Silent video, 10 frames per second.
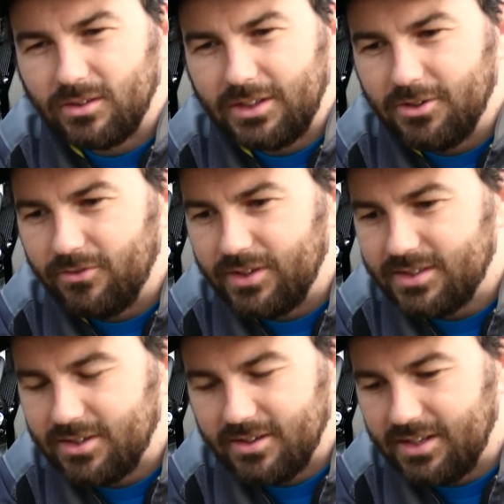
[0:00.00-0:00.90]
or Leo
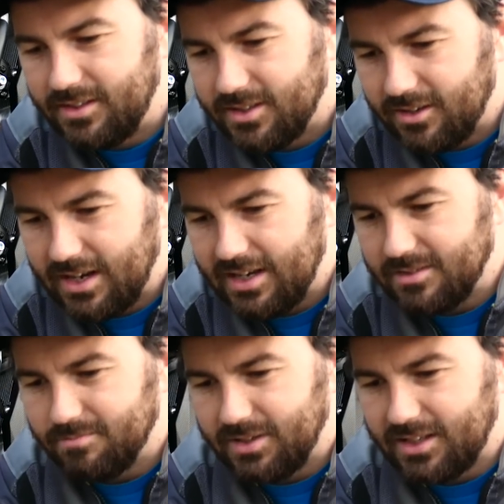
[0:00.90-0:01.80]
Vinci or any of these other
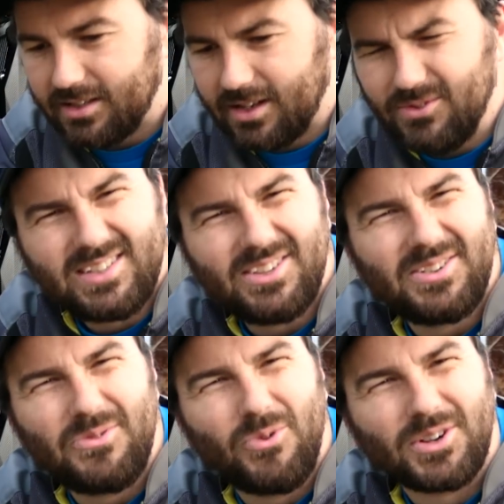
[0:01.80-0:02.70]
guys, but I wouldn't say they're
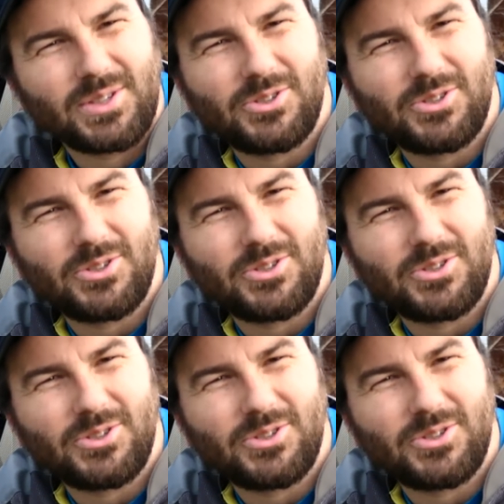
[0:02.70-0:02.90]
any worse.